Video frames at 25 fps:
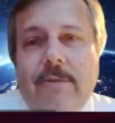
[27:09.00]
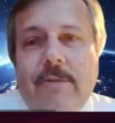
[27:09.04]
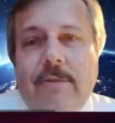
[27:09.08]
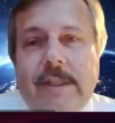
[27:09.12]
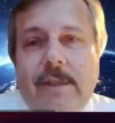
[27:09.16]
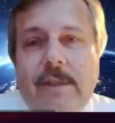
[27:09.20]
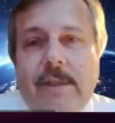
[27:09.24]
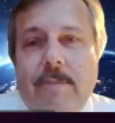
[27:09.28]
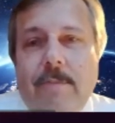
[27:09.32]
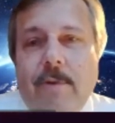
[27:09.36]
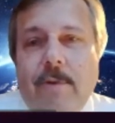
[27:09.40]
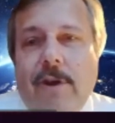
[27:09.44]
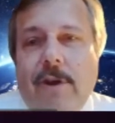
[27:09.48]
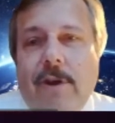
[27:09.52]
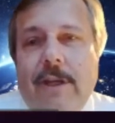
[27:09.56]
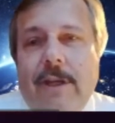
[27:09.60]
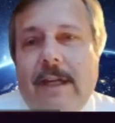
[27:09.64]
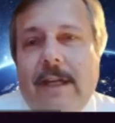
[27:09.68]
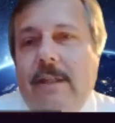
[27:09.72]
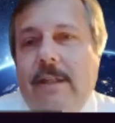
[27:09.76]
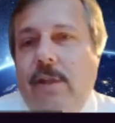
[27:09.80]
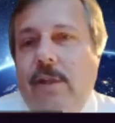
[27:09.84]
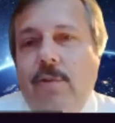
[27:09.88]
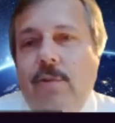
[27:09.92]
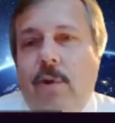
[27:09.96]

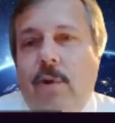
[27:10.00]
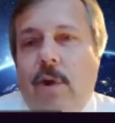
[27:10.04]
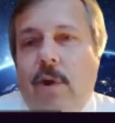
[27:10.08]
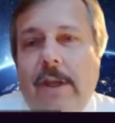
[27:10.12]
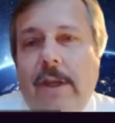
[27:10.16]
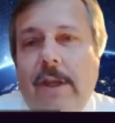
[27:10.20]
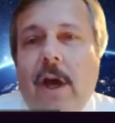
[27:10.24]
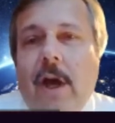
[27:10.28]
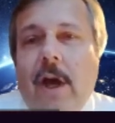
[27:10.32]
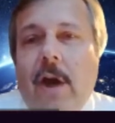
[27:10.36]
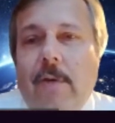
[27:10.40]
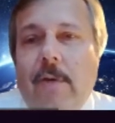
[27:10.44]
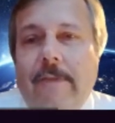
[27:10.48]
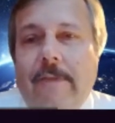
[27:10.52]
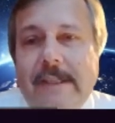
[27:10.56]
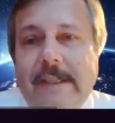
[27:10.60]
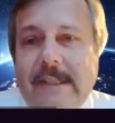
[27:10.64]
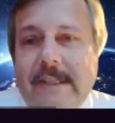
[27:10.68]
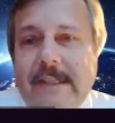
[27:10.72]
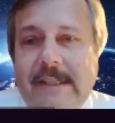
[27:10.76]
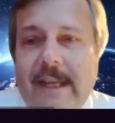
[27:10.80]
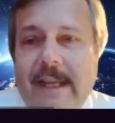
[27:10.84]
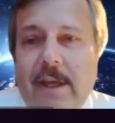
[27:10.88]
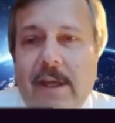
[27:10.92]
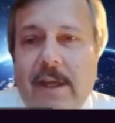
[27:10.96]
superconductor you all know. This
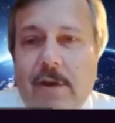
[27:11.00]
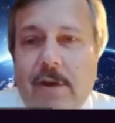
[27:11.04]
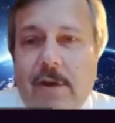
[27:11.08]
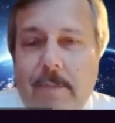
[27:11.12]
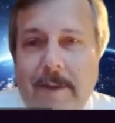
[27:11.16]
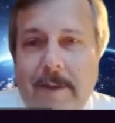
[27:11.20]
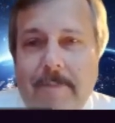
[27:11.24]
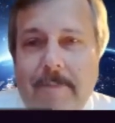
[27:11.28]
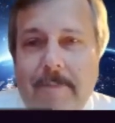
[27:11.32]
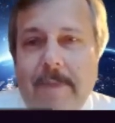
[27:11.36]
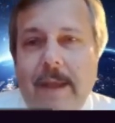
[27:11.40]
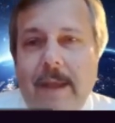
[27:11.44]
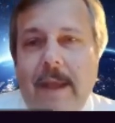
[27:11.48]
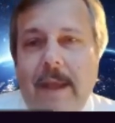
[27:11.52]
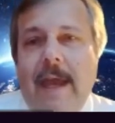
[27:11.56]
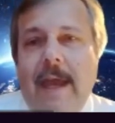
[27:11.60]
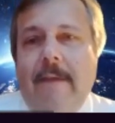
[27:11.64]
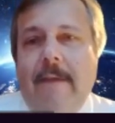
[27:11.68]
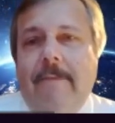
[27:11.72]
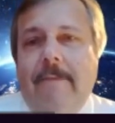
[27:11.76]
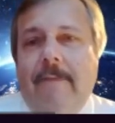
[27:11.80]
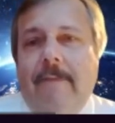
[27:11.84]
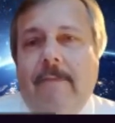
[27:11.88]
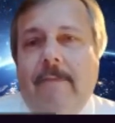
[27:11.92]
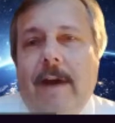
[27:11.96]
is niobium,
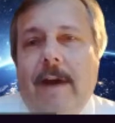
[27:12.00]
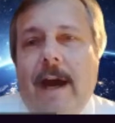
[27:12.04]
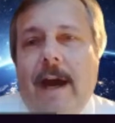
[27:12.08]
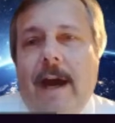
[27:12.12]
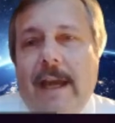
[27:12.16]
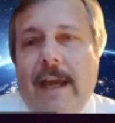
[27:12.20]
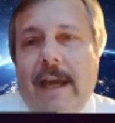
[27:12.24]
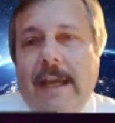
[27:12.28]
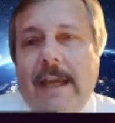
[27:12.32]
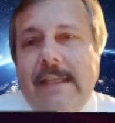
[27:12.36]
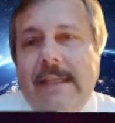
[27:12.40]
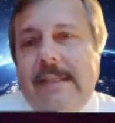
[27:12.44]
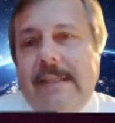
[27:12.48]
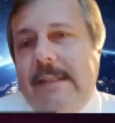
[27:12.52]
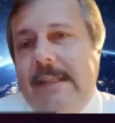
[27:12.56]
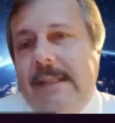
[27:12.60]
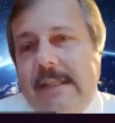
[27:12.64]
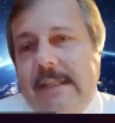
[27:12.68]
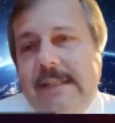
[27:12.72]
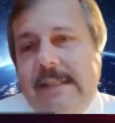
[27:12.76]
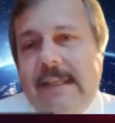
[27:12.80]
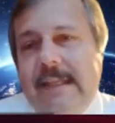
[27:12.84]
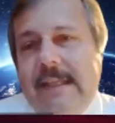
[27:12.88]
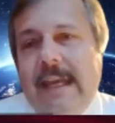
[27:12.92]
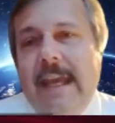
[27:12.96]
having the highest
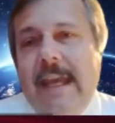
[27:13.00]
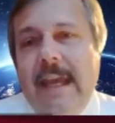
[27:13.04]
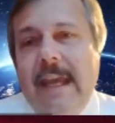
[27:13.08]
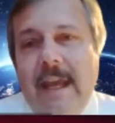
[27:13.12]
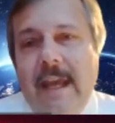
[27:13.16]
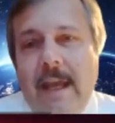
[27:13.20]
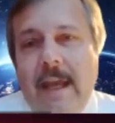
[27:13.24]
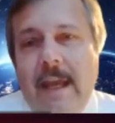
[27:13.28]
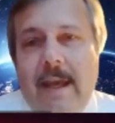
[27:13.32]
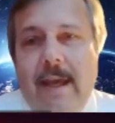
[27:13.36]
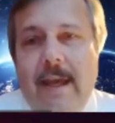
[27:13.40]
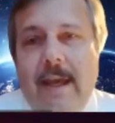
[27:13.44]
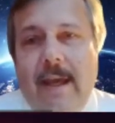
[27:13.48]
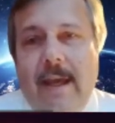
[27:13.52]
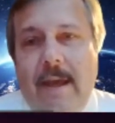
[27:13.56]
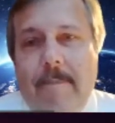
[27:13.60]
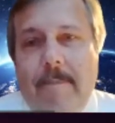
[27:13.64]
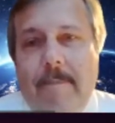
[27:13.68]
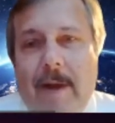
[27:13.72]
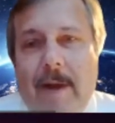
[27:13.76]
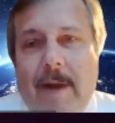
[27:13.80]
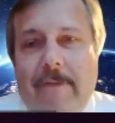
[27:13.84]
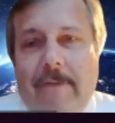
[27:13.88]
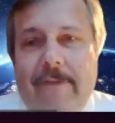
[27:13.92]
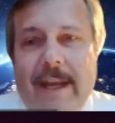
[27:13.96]
TC
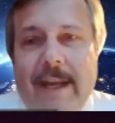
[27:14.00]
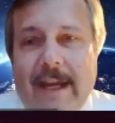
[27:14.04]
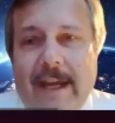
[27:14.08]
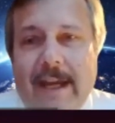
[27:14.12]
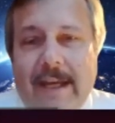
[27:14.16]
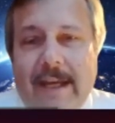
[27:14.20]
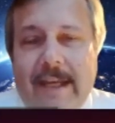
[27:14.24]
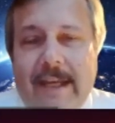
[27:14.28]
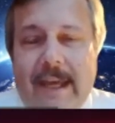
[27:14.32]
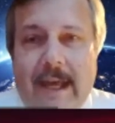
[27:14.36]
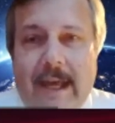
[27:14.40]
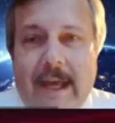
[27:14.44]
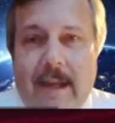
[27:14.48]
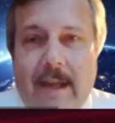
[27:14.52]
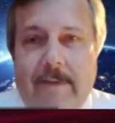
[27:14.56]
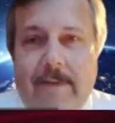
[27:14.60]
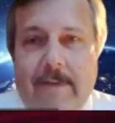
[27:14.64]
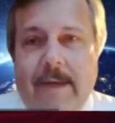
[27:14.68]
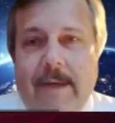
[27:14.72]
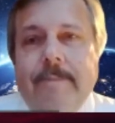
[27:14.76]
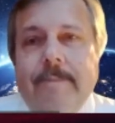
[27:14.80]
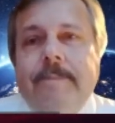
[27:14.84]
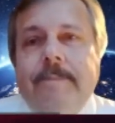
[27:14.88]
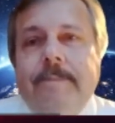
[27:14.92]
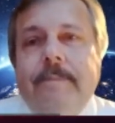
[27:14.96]
above 9
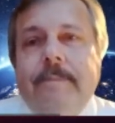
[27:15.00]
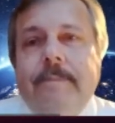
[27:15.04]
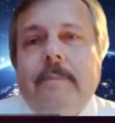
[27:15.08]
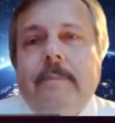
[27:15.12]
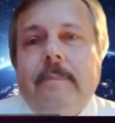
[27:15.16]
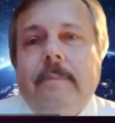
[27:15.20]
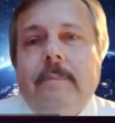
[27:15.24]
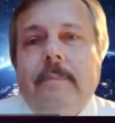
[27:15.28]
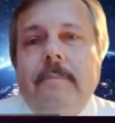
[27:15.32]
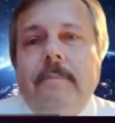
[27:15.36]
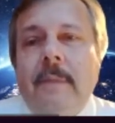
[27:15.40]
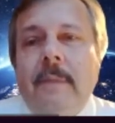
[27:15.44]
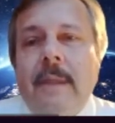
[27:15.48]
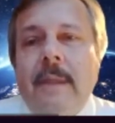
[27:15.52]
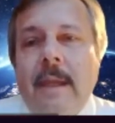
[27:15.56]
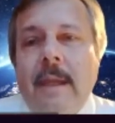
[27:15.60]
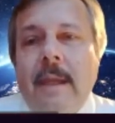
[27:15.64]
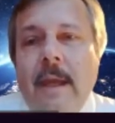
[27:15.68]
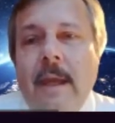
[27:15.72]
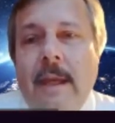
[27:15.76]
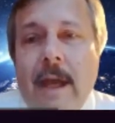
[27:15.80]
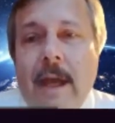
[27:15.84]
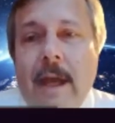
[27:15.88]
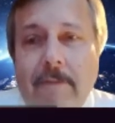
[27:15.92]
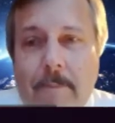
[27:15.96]
Kelvin.
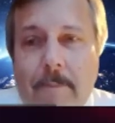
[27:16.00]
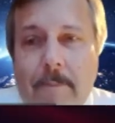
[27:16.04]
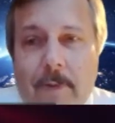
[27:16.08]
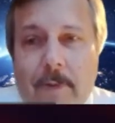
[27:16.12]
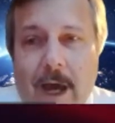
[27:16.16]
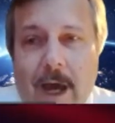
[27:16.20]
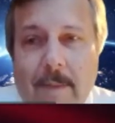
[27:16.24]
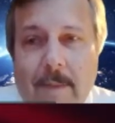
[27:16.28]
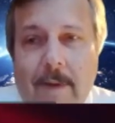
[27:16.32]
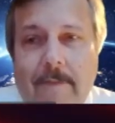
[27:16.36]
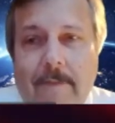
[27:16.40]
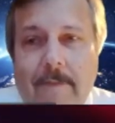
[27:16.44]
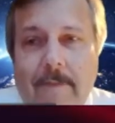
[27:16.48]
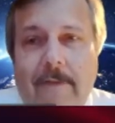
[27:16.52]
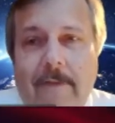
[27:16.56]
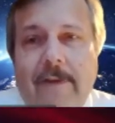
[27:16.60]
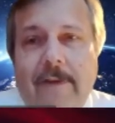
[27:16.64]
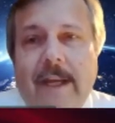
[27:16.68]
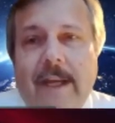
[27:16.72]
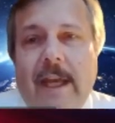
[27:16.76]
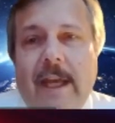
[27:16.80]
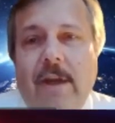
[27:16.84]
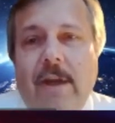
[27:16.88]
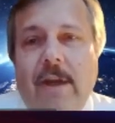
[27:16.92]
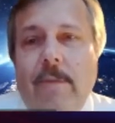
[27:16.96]
Now, the problem with the
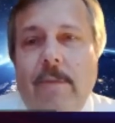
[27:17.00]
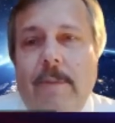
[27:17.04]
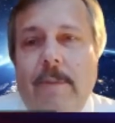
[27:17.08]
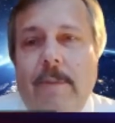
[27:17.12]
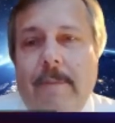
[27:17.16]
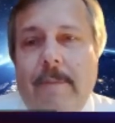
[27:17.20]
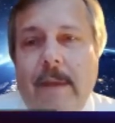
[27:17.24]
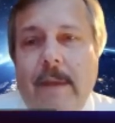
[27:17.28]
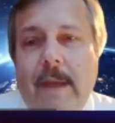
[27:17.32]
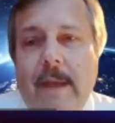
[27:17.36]
niobium